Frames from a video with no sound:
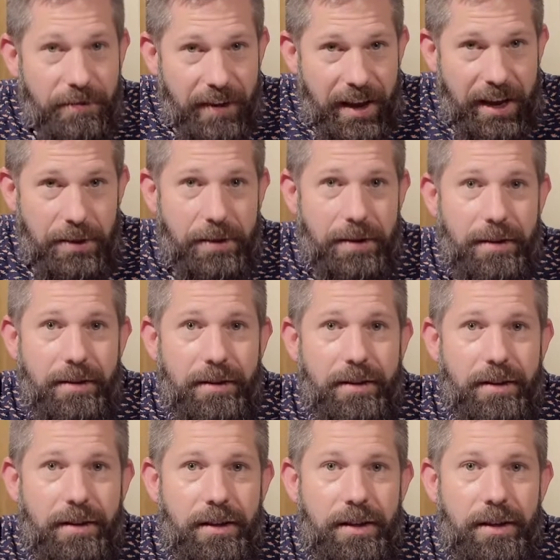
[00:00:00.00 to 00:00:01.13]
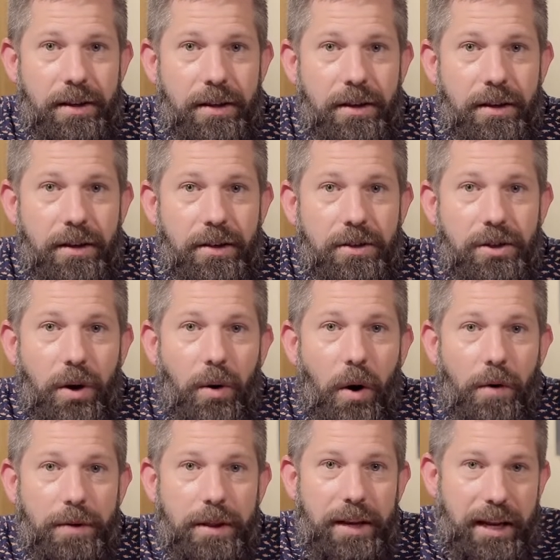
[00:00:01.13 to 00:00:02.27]
faith. So,
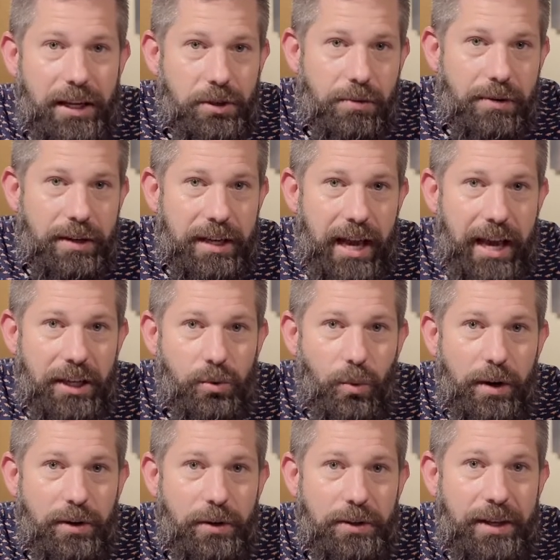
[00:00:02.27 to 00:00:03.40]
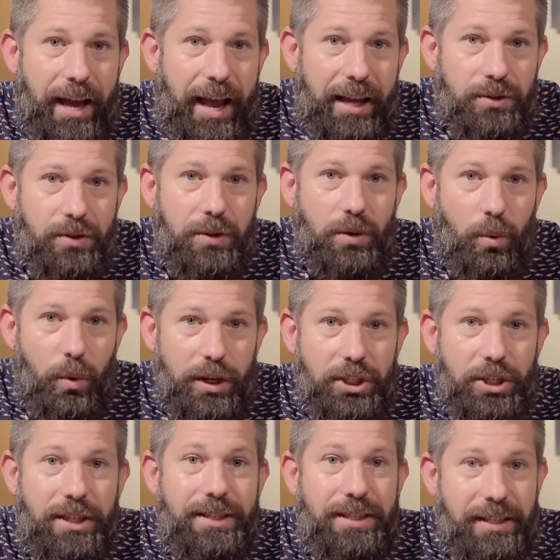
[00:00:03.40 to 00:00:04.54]
over the next three days, we're going to answer the
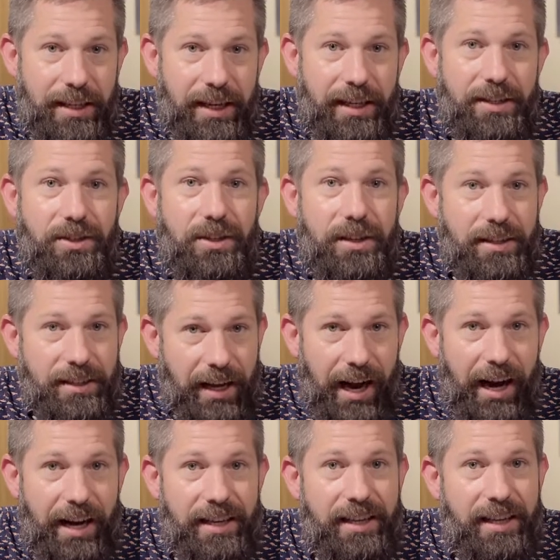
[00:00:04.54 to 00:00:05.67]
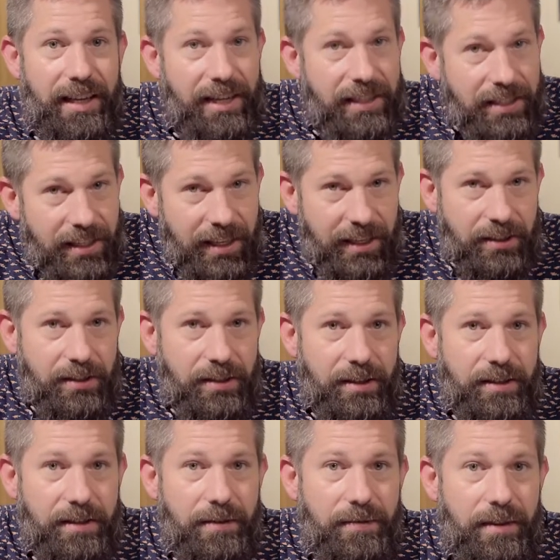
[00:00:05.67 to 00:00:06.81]
question Does God exist?
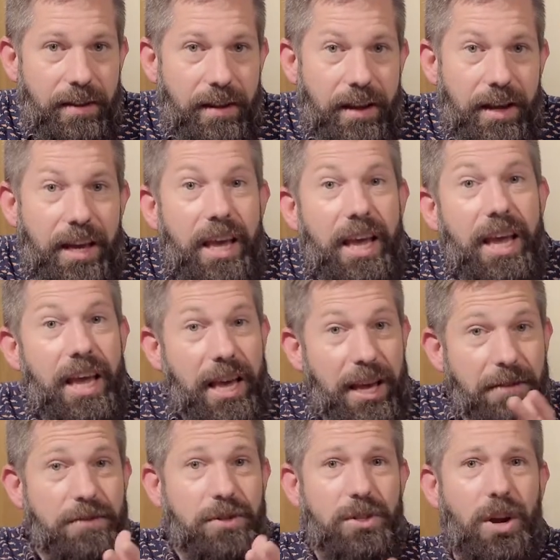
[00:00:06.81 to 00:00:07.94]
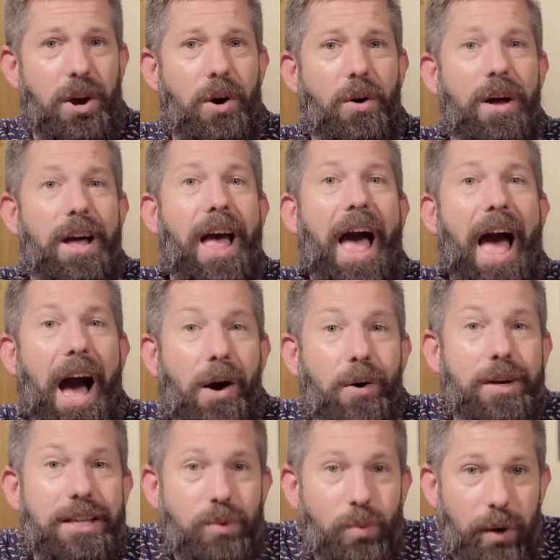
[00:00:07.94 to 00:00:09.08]
If so, how
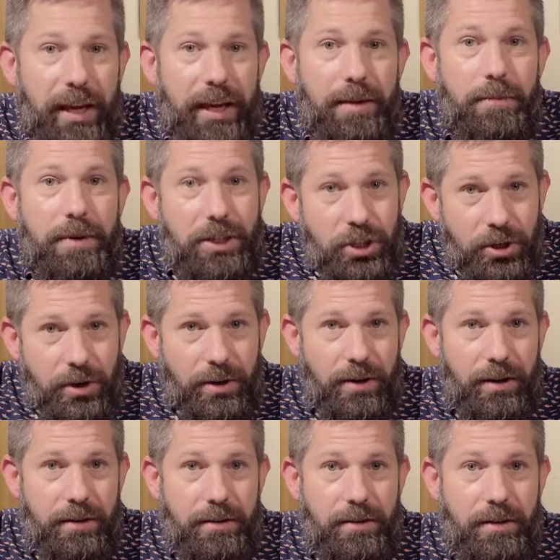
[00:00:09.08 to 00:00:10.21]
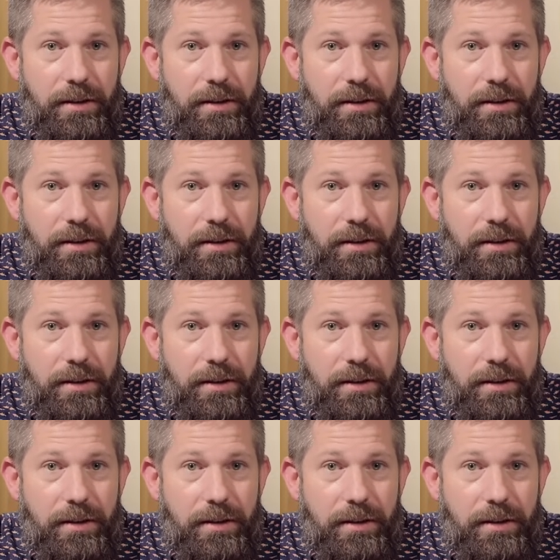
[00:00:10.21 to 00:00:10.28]
can we be sure?